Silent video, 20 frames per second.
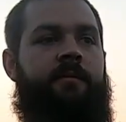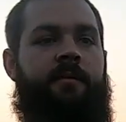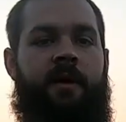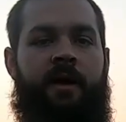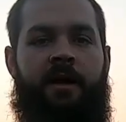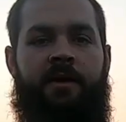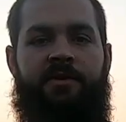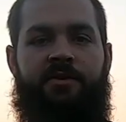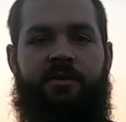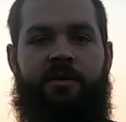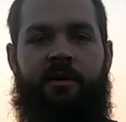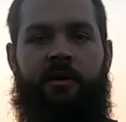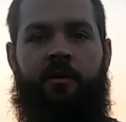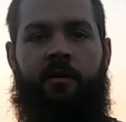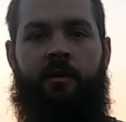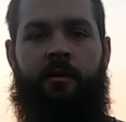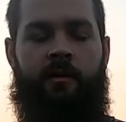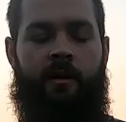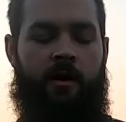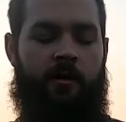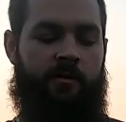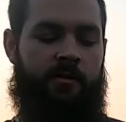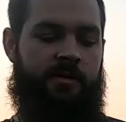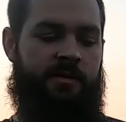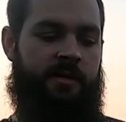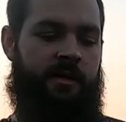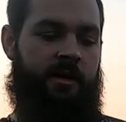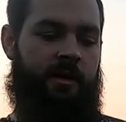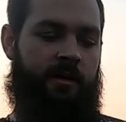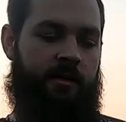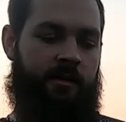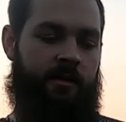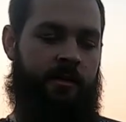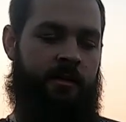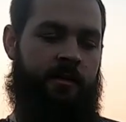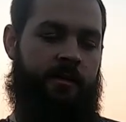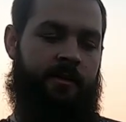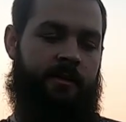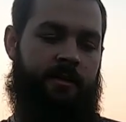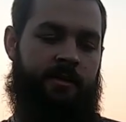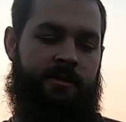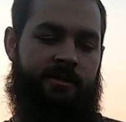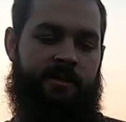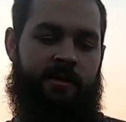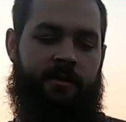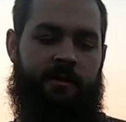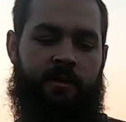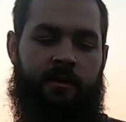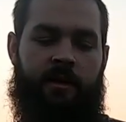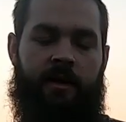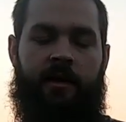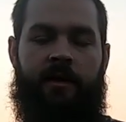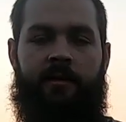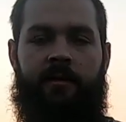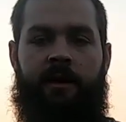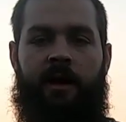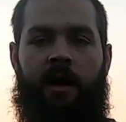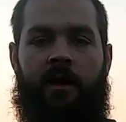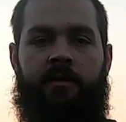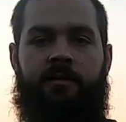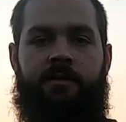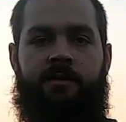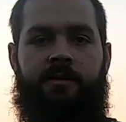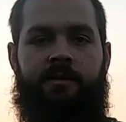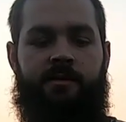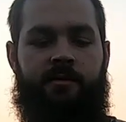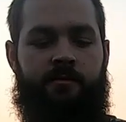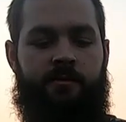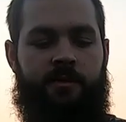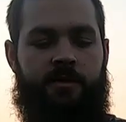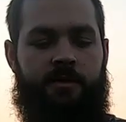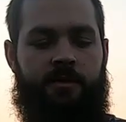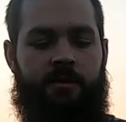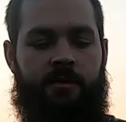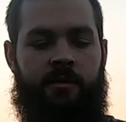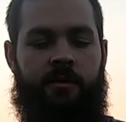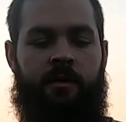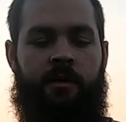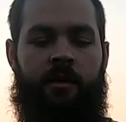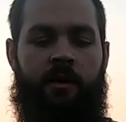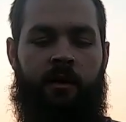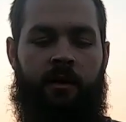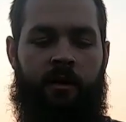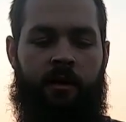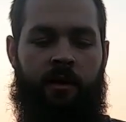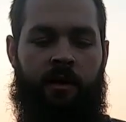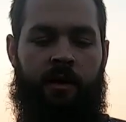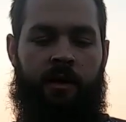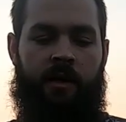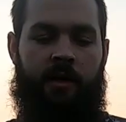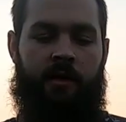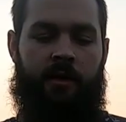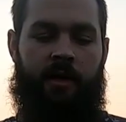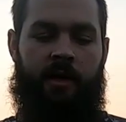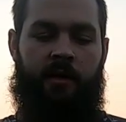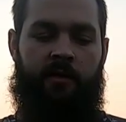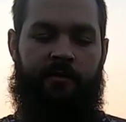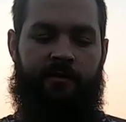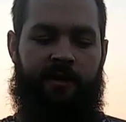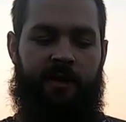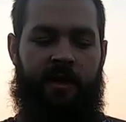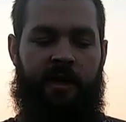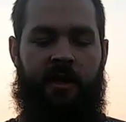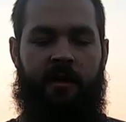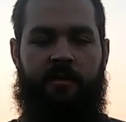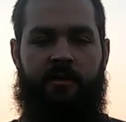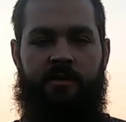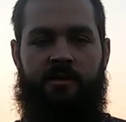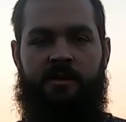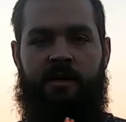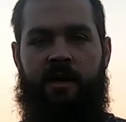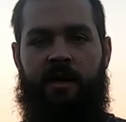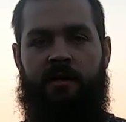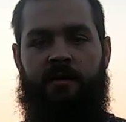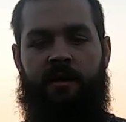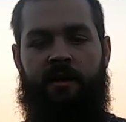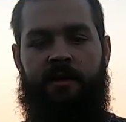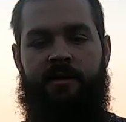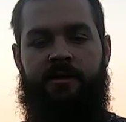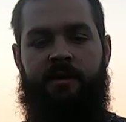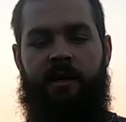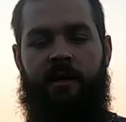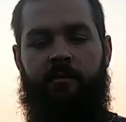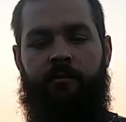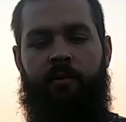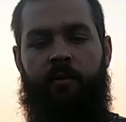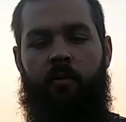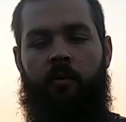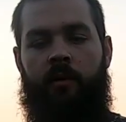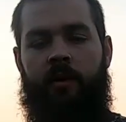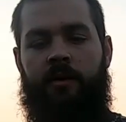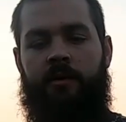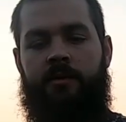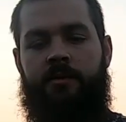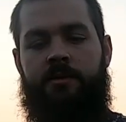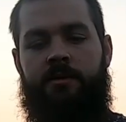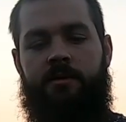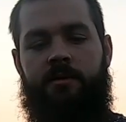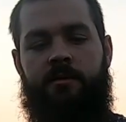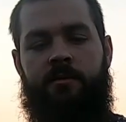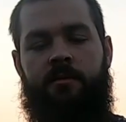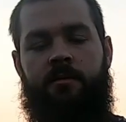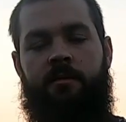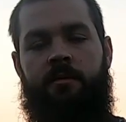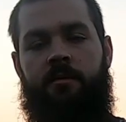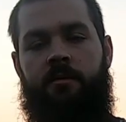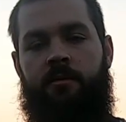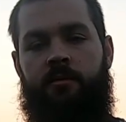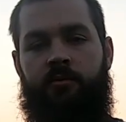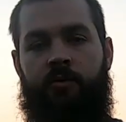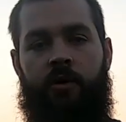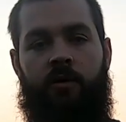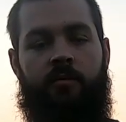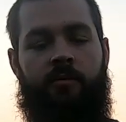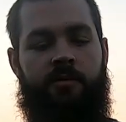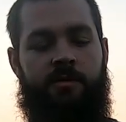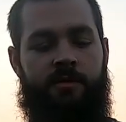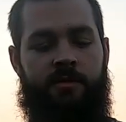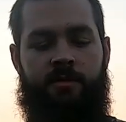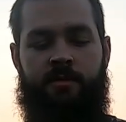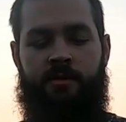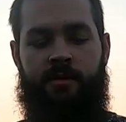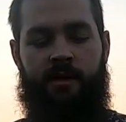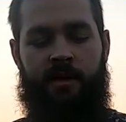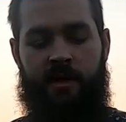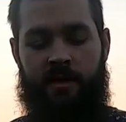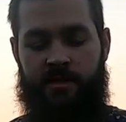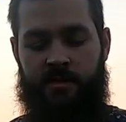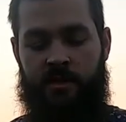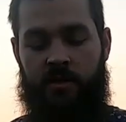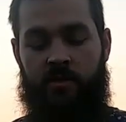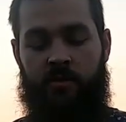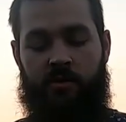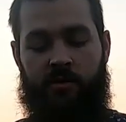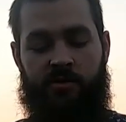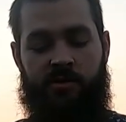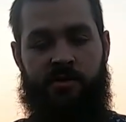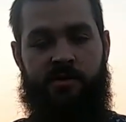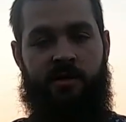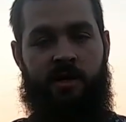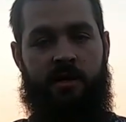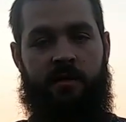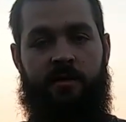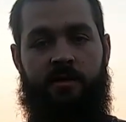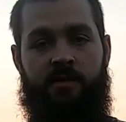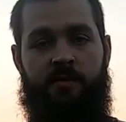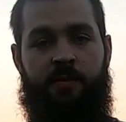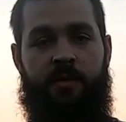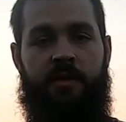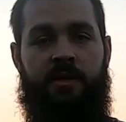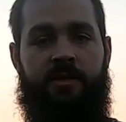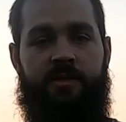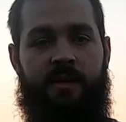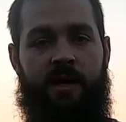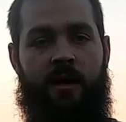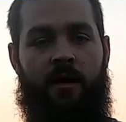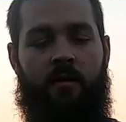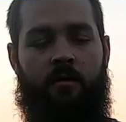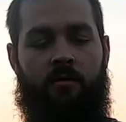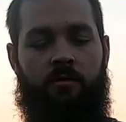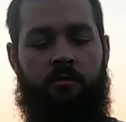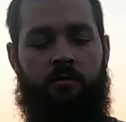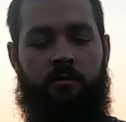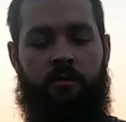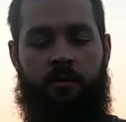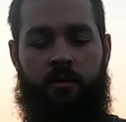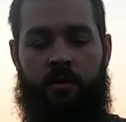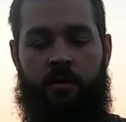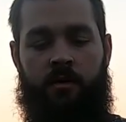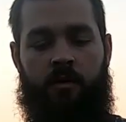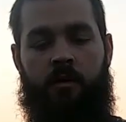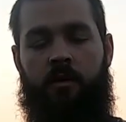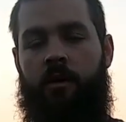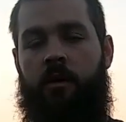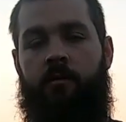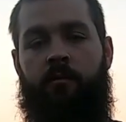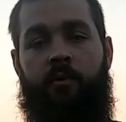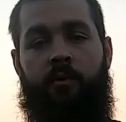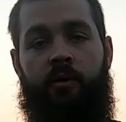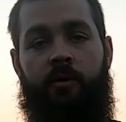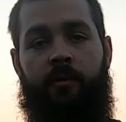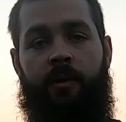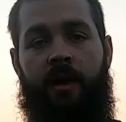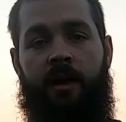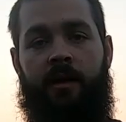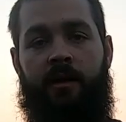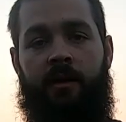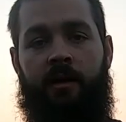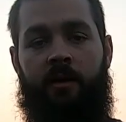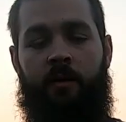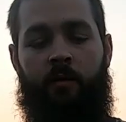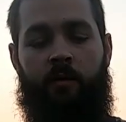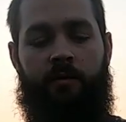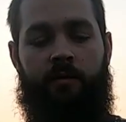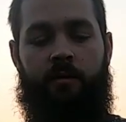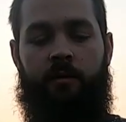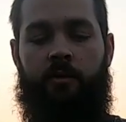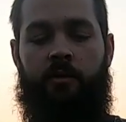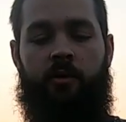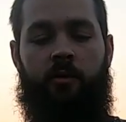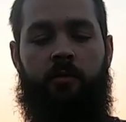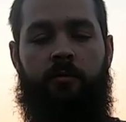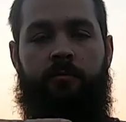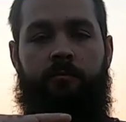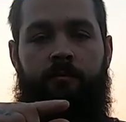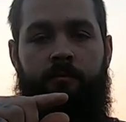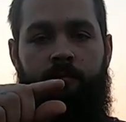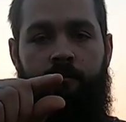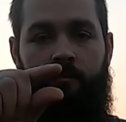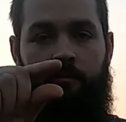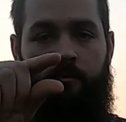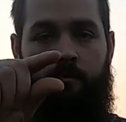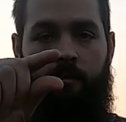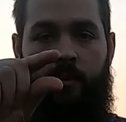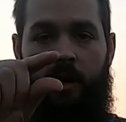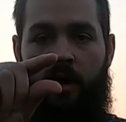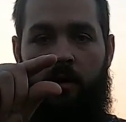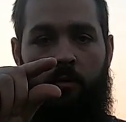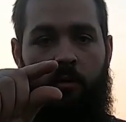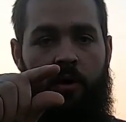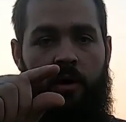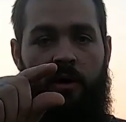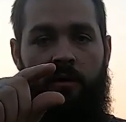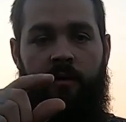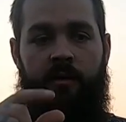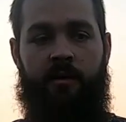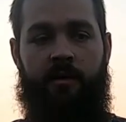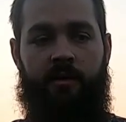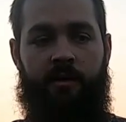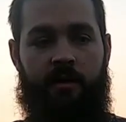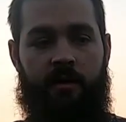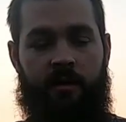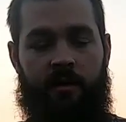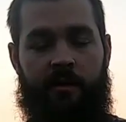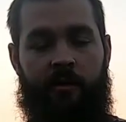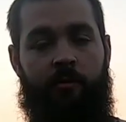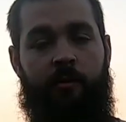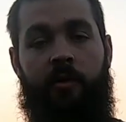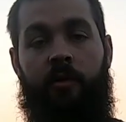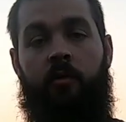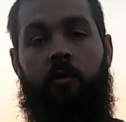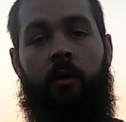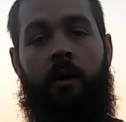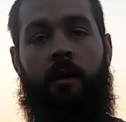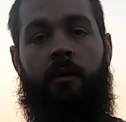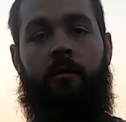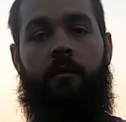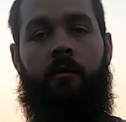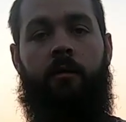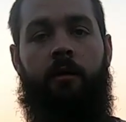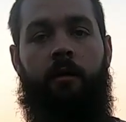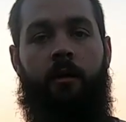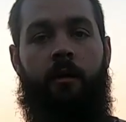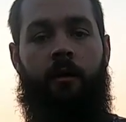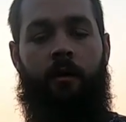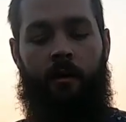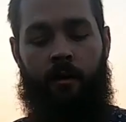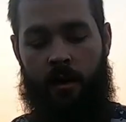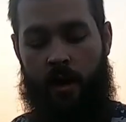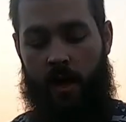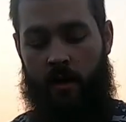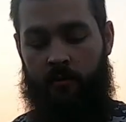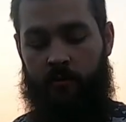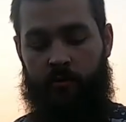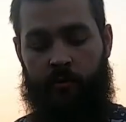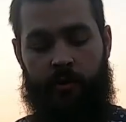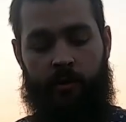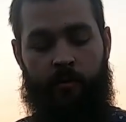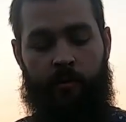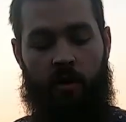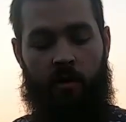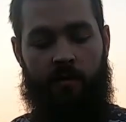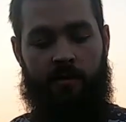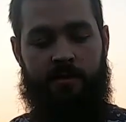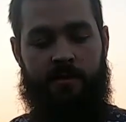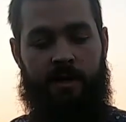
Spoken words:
engineering, I would say, is in the lighted nock systems. Now, if they had a design like 10 points where it was easy, you could just take this piece out and put it back in with a little bobber LED, it would be great. I would run them all the